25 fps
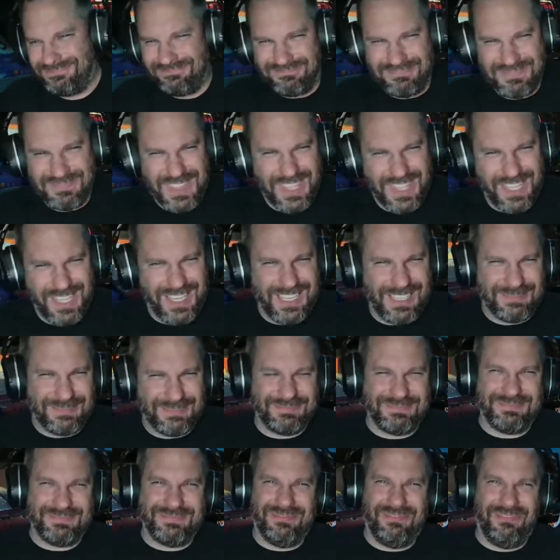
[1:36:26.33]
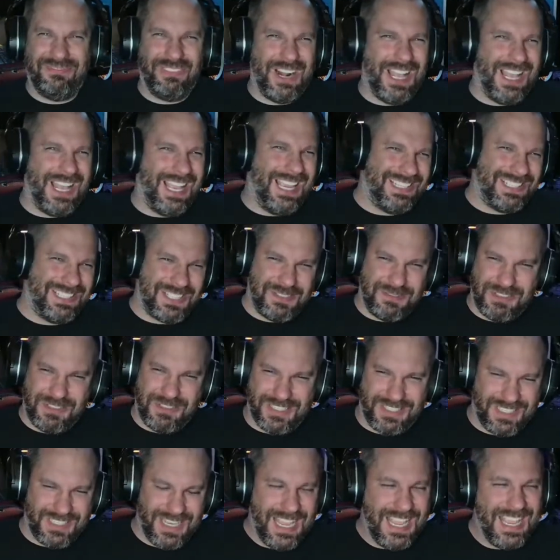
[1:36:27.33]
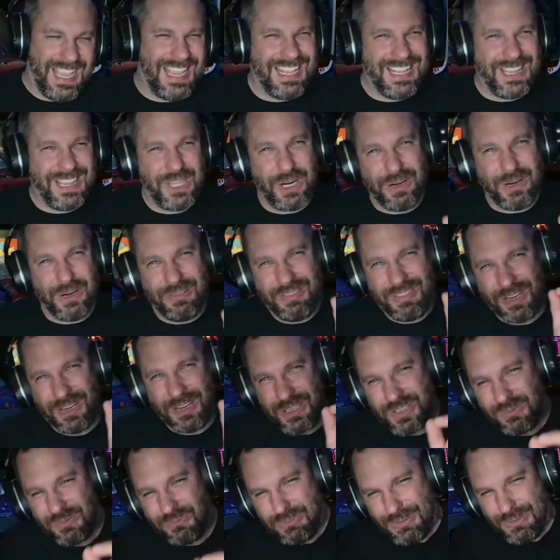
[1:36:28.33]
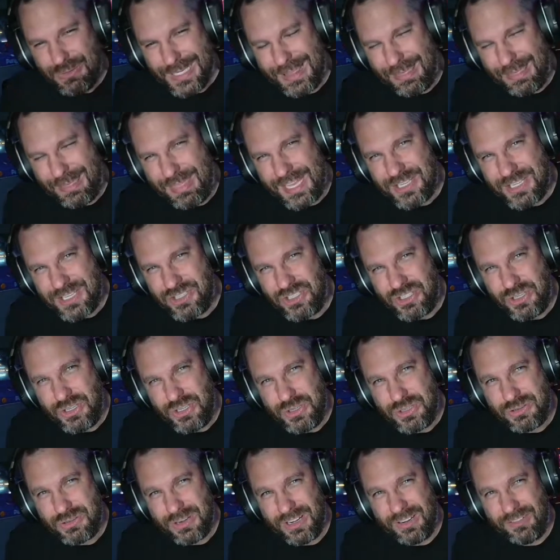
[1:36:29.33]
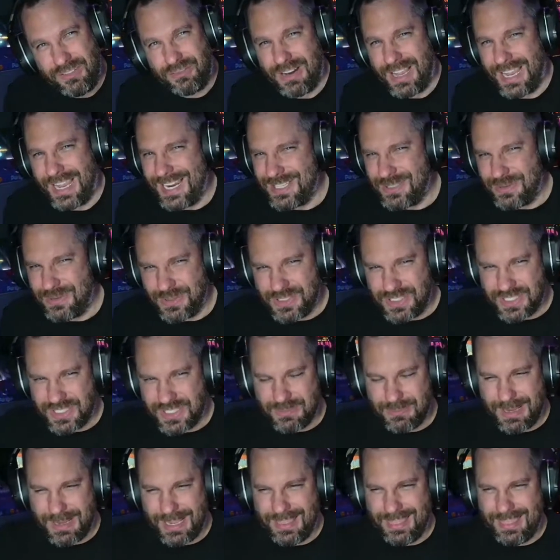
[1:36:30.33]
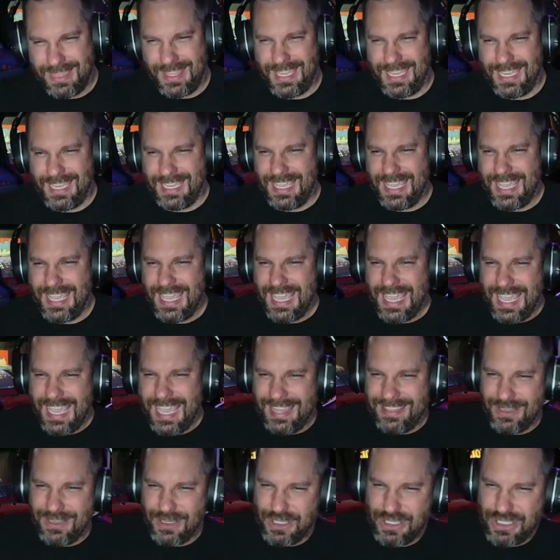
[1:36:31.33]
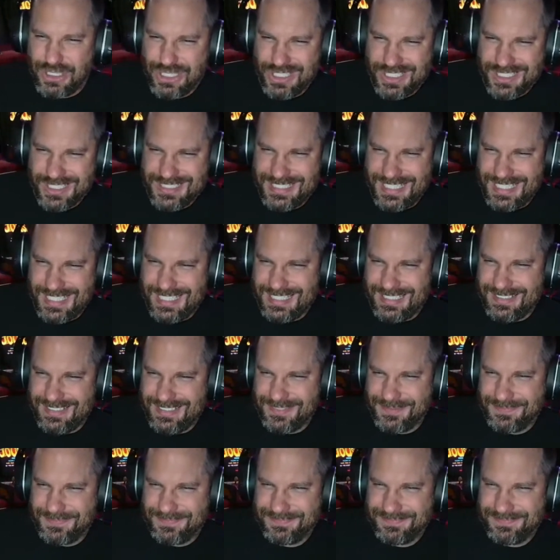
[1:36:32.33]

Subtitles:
the fries they're really thin shoestring fries, which isn't my thing, and they're cooked in